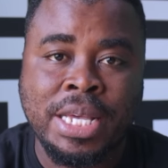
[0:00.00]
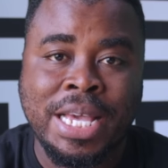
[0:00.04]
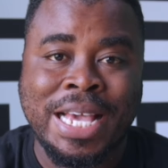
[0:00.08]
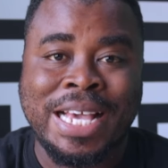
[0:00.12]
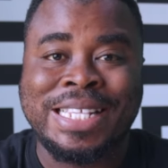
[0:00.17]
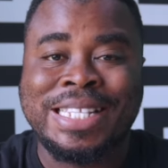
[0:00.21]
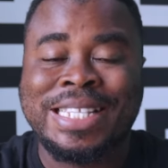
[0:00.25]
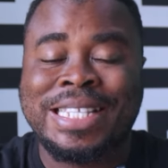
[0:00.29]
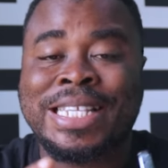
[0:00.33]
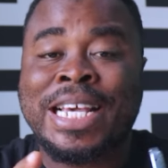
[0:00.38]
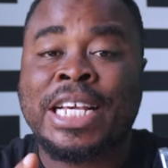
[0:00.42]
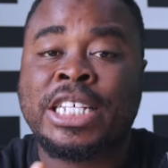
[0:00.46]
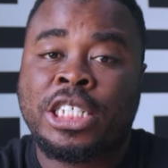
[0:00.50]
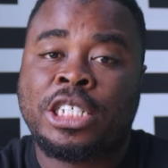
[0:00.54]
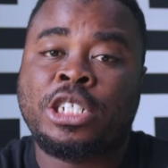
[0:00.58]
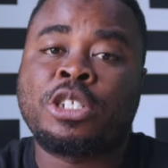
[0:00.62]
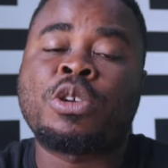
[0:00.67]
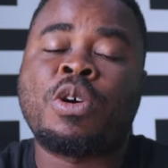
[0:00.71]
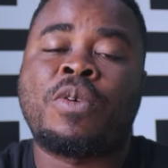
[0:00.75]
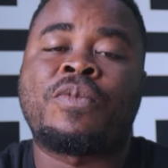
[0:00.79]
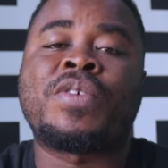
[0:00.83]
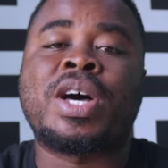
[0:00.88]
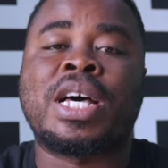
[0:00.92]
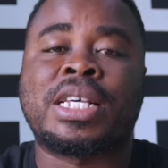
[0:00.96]
a
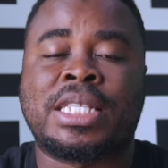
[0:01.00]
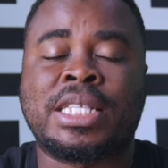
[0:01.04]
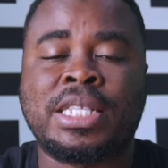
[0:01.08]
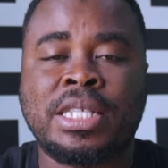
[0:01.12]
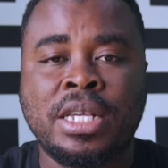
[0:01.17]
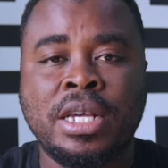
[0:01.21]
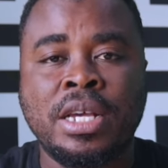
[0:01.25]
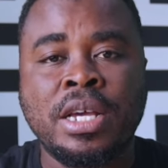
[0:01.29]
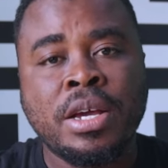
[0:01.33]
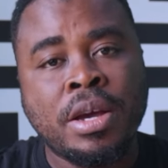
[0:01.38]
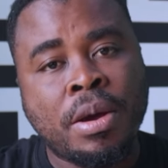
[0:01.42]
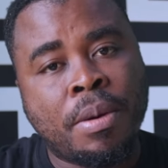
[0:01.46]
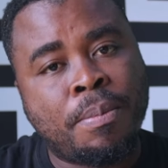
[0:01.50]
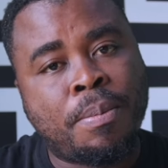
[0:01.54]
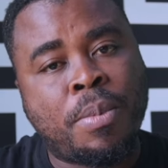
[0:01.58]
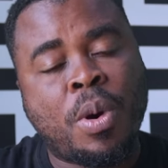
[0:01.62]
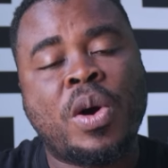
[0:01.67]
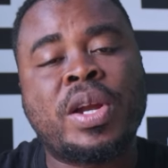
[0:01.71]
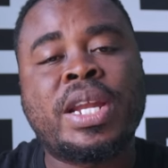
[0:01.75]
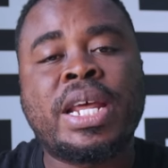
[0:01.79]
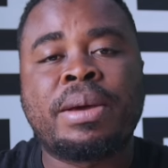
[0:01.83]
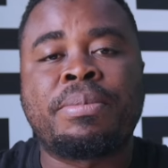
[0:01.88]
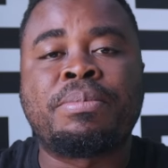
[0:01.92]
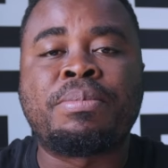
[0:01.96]
section of us
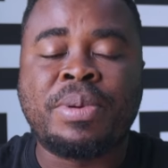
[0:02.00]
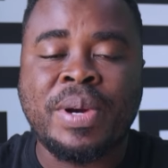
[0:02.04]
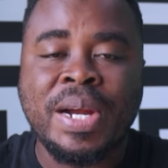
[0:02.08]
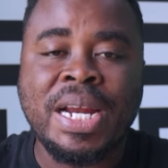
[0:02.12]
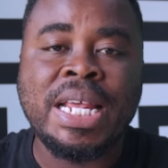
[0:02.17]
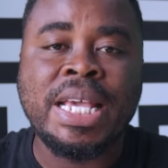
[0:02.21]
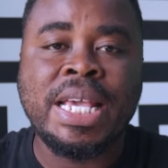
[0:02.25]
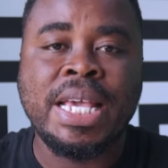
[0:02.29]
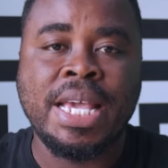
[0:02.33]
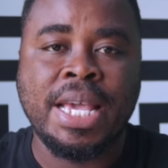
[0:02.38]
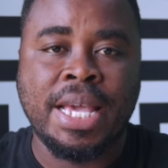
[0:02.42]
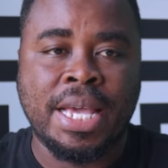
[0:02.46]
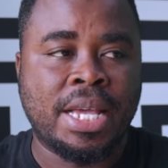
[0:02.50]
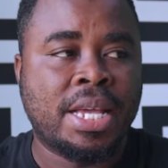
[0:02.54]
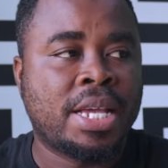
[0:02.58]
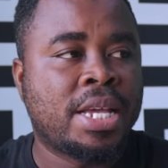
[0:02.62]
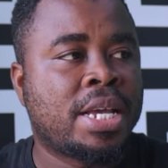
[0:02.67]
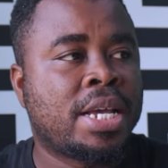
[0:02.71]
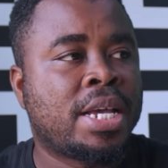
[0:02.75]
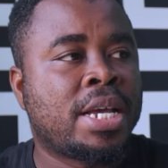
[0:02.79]
born and bred here,